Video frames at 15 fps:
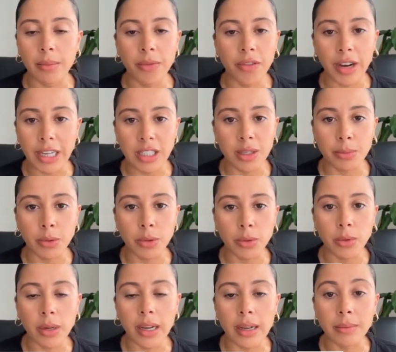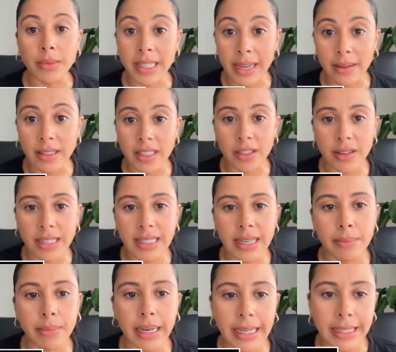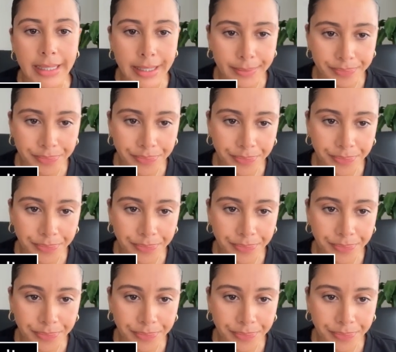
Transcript: flexible design templates.